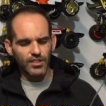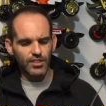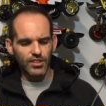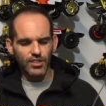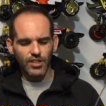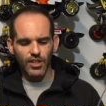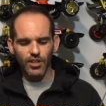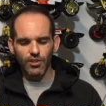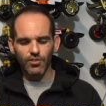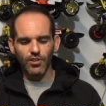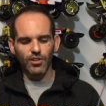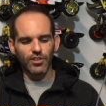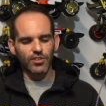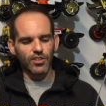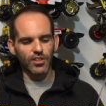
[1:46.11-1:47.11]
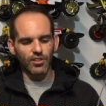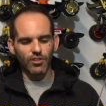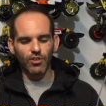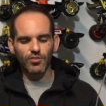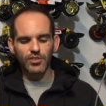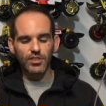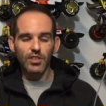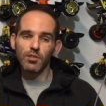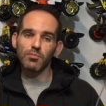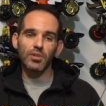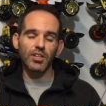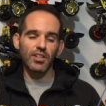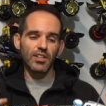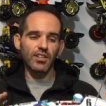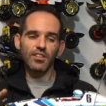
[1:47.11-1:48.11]
you know, I think obviously
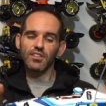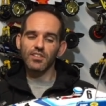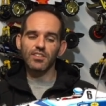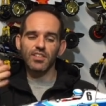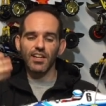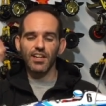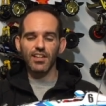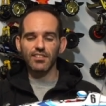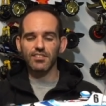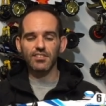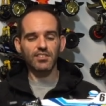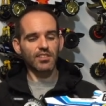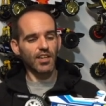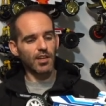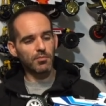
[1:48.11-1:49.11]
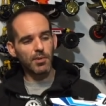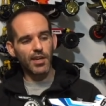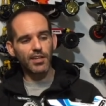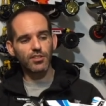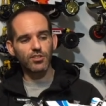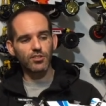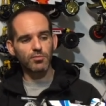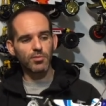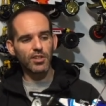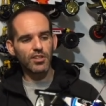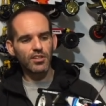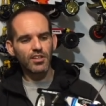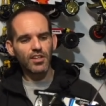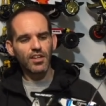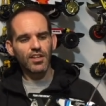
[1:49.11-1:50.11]
being this car is the same age as
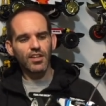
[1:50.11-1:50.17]
me,